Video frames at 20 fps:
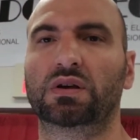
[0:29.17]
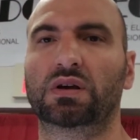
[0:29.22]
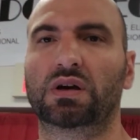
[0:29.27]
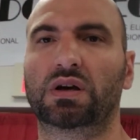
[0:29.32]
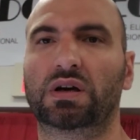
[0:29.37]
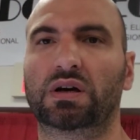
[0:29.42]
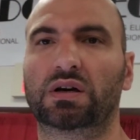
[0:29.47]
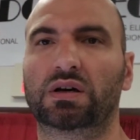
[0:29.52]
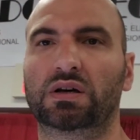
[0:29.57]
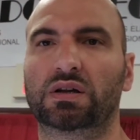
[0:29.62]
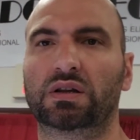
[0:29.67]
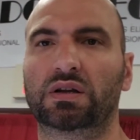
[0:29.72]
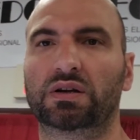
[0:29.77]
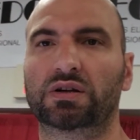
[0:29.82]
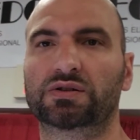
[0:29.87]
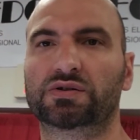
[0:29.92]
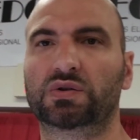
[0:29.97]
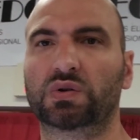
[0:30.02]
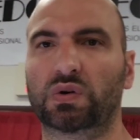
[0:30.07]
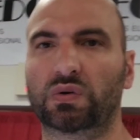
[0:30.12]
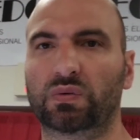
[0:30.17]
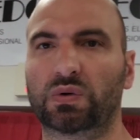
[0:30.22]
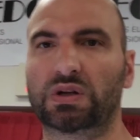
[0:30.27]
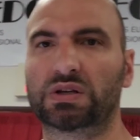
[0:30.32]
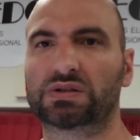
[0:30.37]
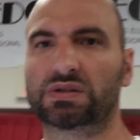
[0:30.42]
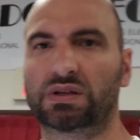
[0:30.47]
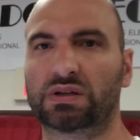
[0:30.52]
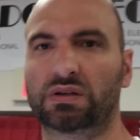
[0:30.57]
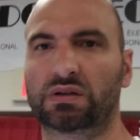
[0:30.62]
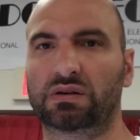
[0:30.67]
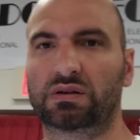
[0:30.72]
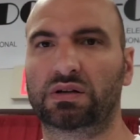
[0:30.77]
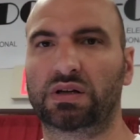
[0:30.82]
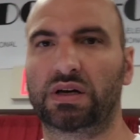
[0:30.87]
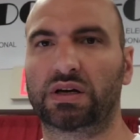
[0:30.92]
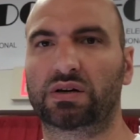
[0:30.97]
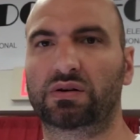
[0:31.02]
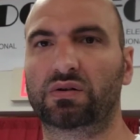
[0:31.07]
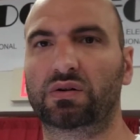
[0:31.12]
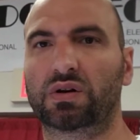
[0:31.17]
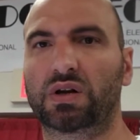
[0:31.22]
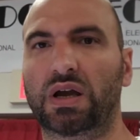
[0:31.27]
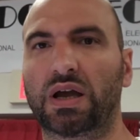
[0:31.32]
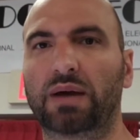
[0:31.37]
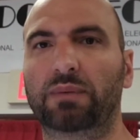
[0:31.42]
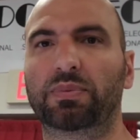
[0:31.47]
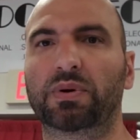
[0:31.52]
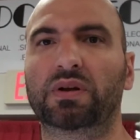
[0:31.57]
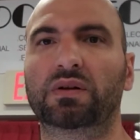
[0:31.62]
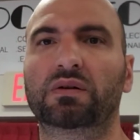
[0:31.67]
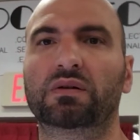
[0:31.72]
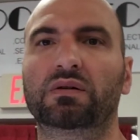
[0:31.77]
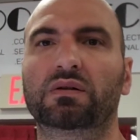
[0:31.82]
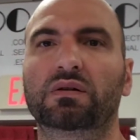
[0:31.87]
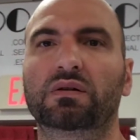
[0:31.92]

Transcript: There's two reasons that could happen.